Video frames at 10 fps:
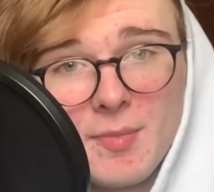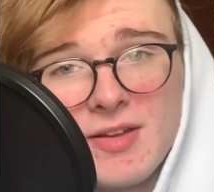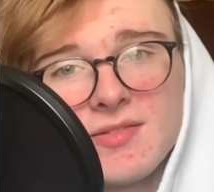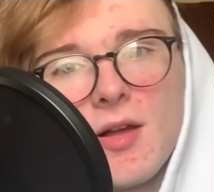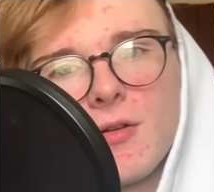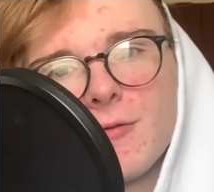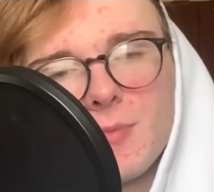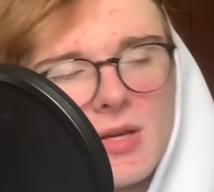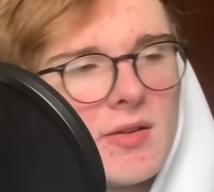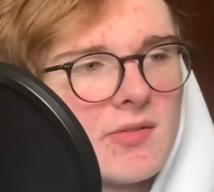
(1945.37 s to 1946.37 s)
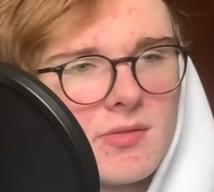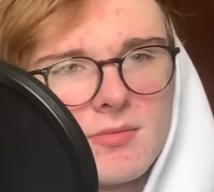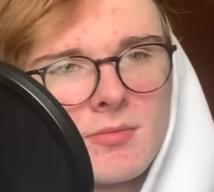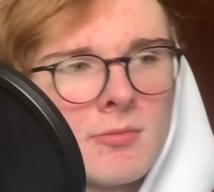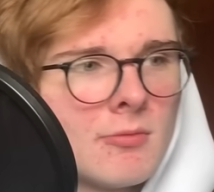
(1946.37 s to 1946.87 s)
myself, because
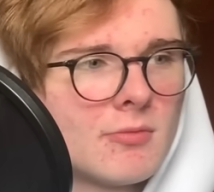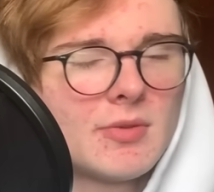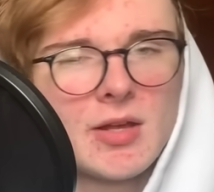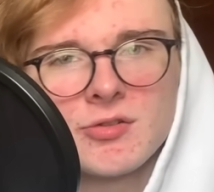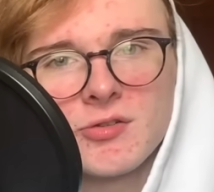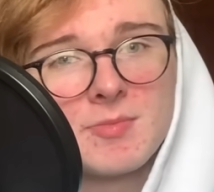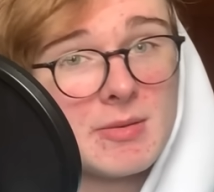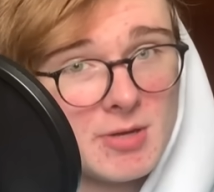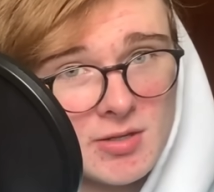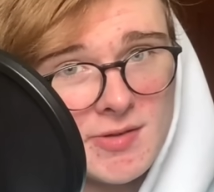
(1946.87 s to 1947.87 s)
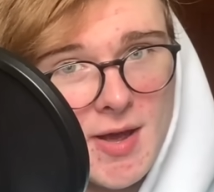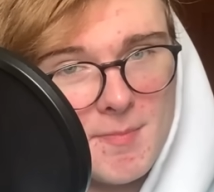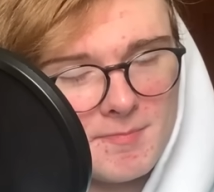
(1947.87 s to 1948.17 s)
that's just me being dumb.